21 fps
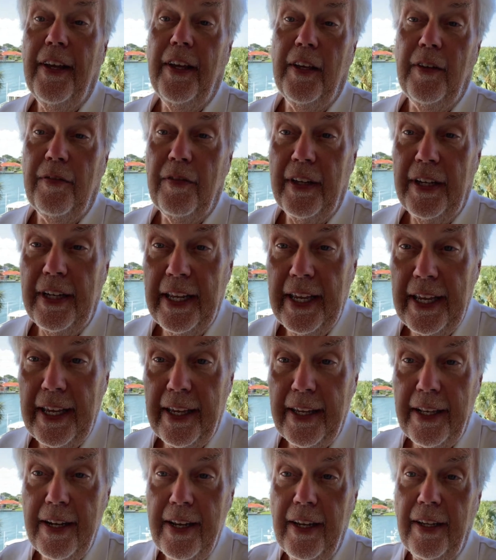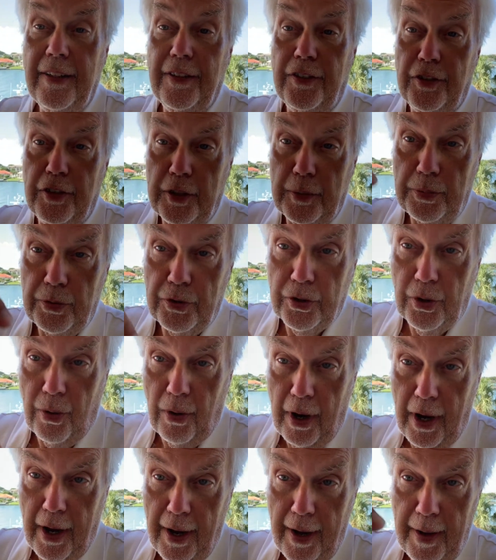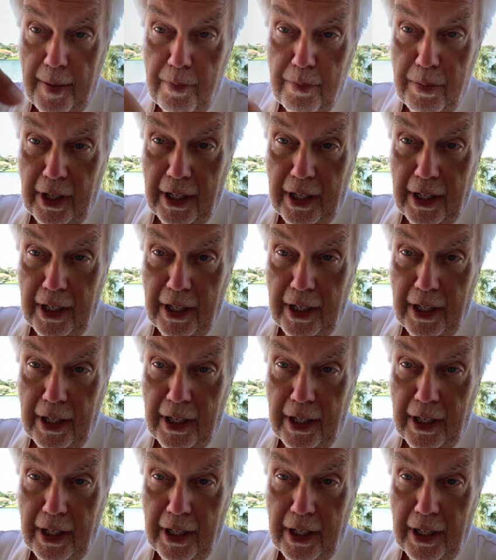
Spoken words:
If you did, subscribe